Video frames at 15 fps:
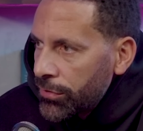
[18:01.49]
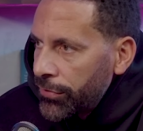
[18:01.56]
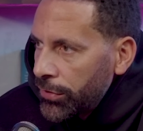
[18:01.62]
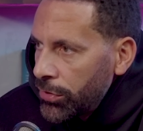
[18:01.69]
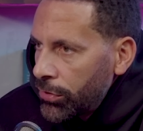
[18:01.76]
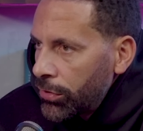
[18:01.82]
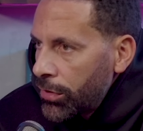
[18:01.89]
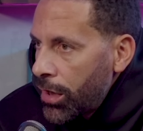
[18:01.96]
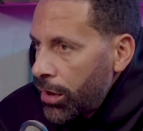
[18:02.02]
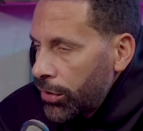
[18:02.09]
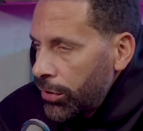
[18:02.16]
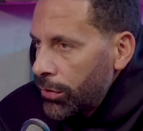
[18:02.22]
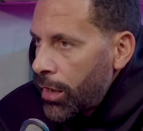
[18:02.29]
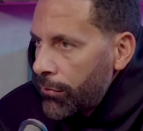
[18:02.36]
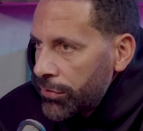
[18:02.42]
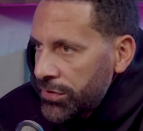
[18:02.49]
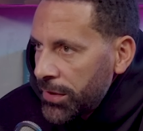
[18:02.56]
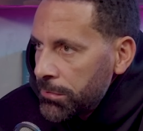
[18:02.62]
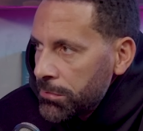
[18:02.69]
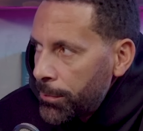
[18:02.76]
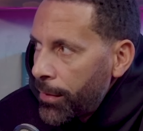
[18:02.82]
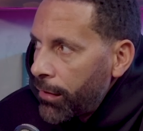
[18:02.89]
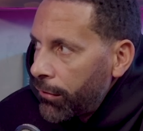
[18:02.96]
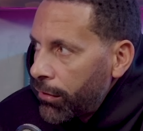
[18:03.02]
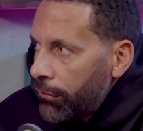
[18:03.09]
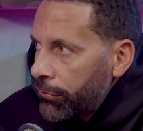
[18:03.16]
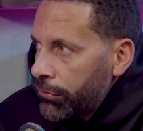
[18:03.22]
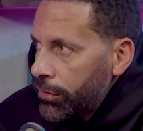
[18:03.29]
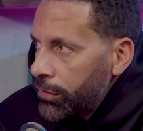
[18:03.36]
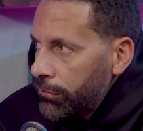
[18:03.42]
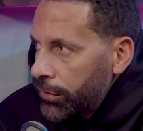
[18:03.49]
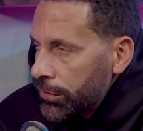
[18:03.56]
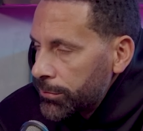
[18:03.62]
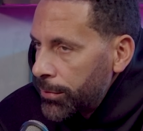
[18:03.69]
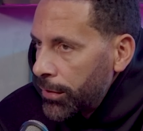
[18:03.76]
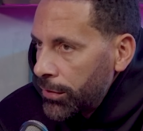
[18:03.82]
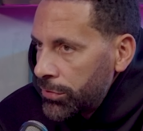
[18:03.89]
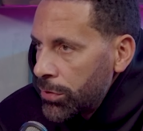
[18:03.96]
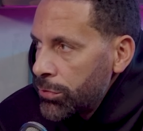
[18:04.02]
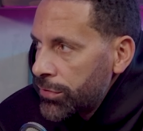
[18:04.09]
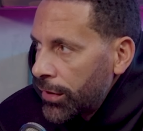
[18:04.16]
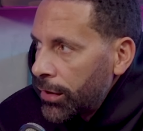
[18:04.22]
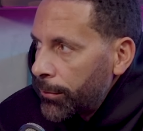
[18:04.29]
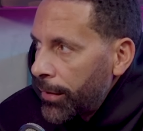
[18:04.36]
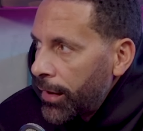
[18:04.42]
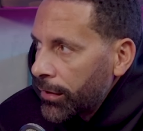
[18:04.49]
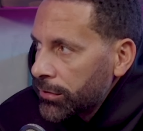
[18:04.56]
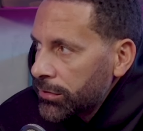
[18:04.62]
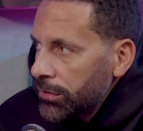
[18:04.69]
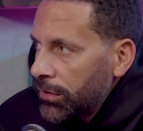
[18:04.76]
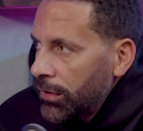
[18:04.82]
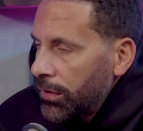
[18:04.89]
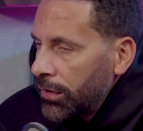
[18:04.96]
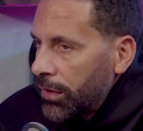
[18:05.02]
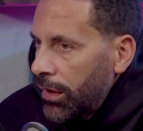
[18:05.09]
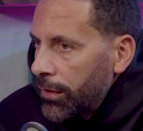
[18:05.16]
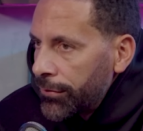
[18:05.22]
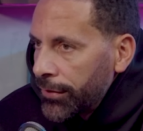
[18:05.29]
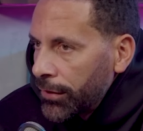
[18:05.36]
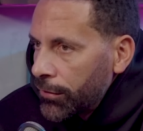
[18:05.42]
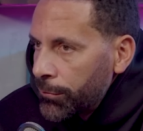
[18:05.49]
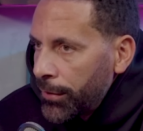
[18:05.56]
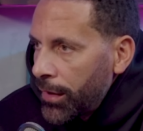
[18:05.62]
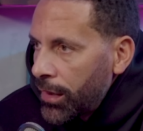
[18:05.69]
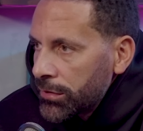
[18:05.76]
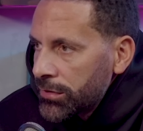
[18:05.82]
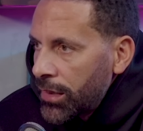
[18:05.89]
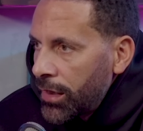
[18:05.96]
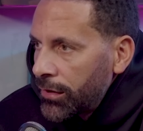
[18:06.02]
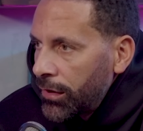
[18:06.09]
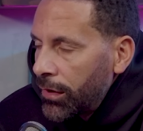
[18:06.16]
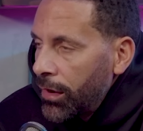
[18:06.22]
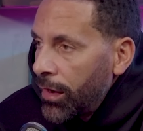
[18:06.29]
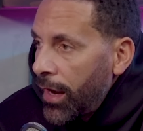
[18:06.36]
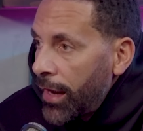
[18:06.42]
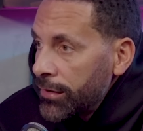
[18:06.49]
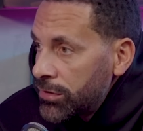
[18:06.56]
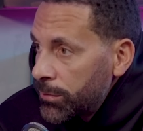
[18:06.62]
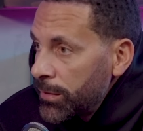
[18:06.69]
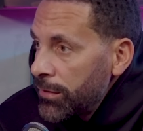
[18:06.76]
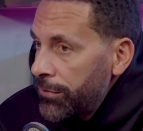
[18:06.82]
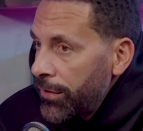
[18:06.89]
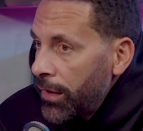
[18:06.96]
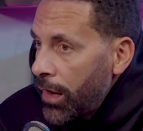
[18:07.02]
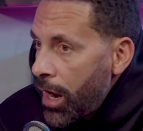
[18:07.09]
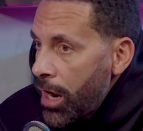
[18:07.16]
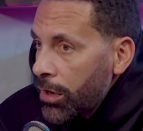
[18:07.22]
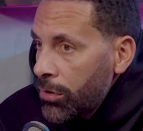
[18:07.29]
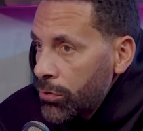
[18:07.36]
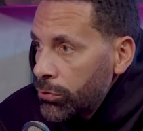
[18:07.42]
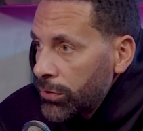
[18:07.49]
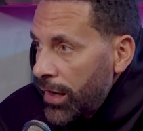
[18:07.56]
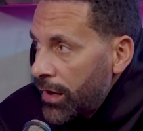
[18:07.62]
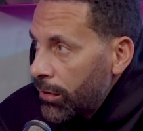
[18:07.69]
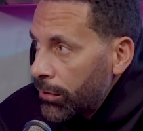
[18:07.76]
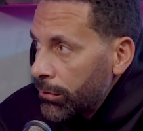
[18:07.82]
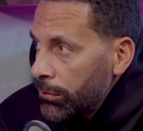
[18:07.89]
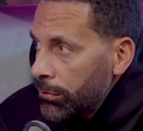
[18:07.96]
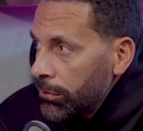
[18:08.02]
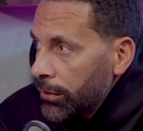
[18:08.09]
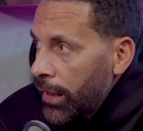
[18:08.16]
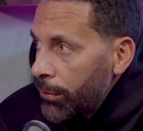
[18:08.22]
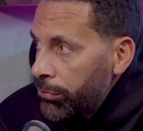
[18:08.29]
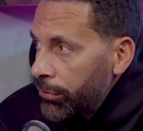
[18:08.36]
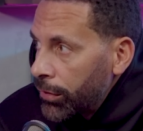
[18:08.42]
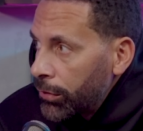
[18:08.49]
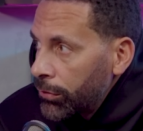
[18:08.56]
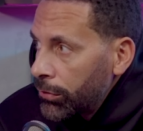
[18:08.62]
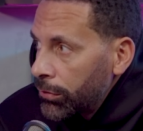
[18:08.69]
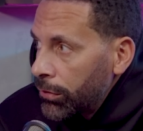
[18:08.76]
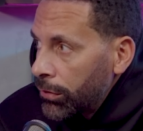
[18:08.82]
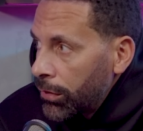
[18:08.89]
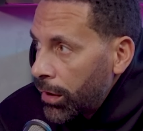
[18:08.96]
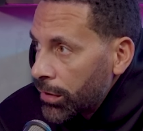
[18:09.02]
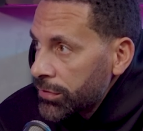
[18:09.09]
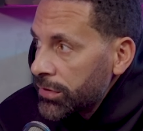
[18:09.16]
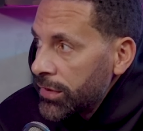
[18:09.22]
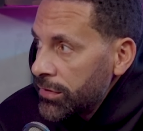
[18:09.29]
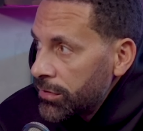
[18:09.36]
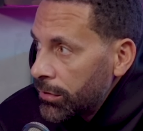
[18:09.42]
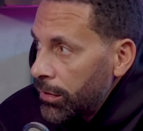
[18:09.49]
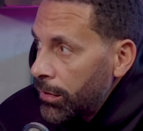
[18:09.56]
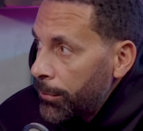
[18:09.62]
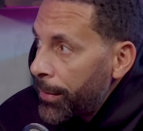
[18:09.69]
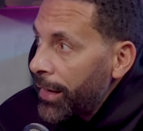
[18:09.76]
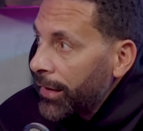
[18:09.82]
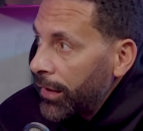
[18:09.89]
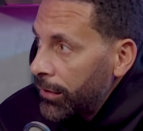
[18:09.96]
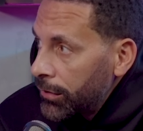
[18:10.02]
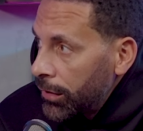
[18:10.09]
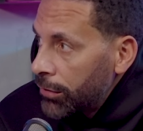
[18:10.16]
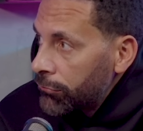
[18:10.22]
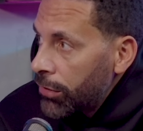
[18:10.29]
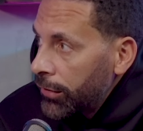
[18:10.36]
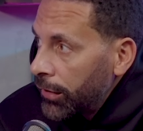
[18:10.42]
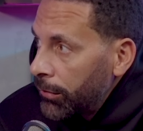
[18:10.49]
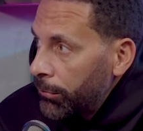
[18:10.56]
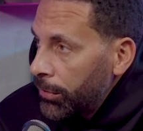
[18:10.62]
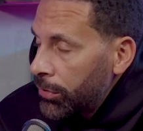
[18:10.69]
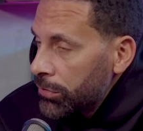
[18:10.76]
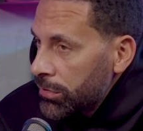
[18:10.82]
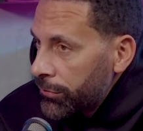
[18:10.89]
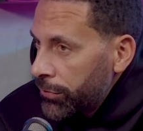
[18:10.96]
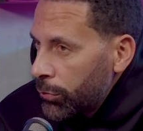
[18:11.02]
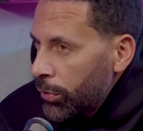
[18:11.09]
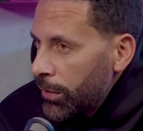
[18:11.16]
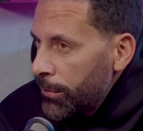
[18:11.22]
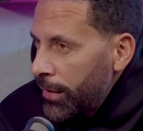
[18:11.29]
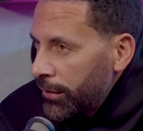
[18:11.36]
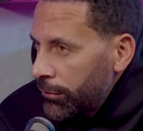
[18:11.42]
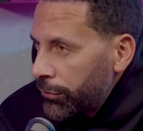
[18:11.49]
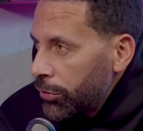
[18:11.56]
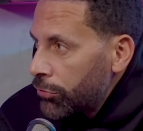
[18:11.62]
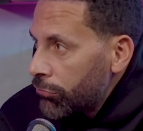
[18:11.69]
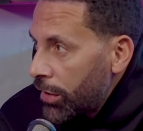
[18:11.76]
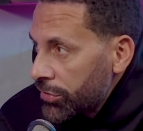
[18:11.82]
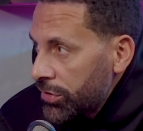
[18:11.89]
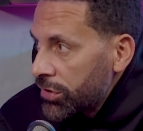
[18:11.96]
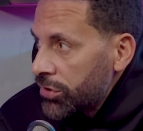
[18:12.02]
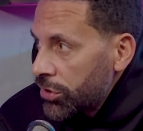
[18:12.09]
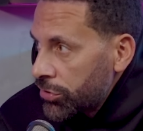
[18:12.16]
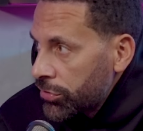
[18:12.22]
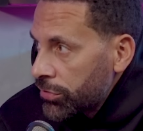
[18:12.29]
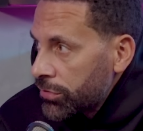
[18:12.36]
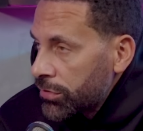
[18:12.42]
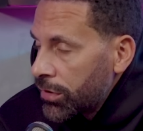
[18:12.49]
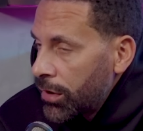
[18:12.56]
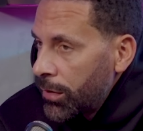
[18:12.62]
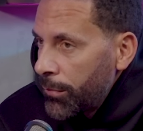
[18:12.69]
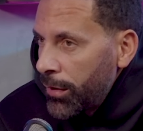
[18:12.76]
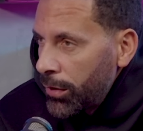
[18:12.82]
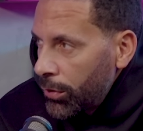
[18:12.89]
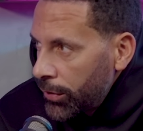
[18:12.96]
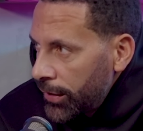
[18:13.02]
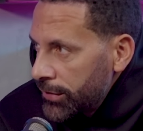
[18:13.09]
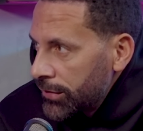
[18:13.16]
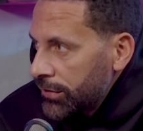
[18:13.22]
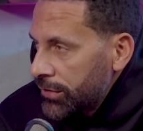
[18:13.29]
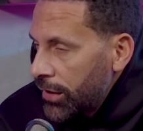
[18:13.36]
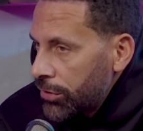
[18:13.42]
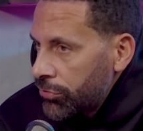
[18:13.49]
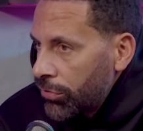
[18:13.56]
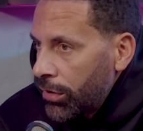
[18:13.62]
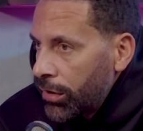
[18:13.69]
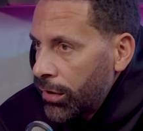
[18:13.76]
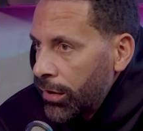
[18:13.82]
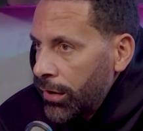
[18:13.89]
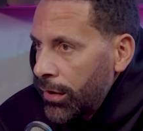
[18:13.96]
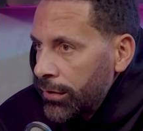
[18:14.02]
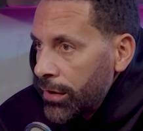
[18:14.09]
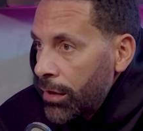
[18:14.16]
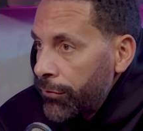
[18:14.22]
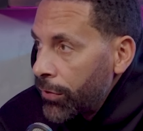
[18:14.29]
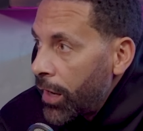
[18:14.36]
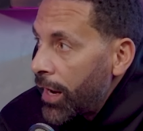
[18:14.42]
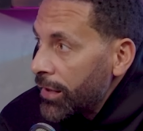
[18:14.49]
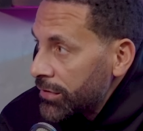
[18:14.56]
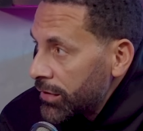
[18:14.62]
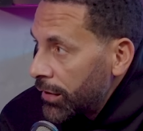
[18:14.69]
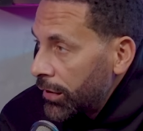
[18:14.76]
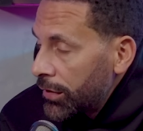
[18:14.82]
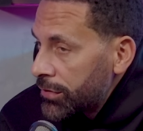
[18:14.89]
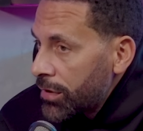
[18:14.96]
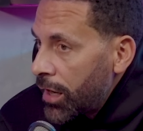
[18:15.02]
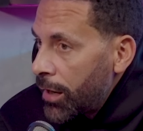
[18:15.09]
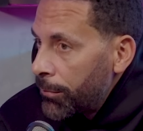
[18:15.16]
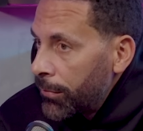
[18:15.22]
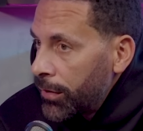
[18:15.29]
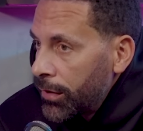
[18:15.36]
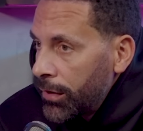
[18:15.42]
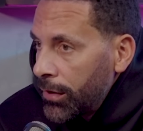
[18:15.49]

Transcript: I think you could argue that other teams are better in other areas, mm. but the mm. two centre backs I think have been outstanding. And Best. to be fair, I called out Gabriel last season in the back end and the running because mm. I thought he made a few rash decisions, mm. penalties, etc. Mm. That I, I said at the time.